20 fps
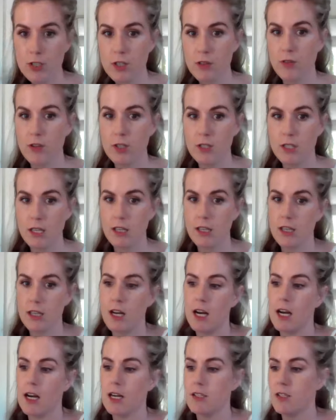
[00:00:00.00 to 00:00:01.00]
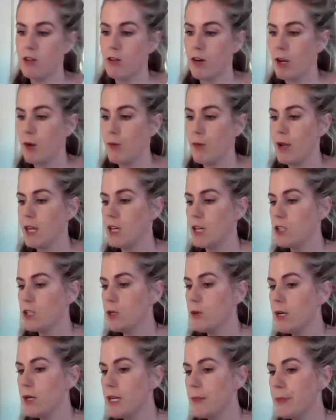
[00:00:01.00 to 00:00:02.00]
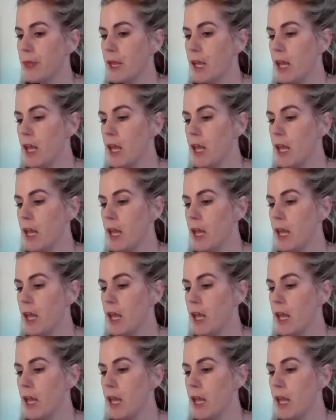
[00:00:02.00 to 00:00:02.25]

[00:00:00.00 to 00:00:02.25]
Diffusing in the car is a great way to do it.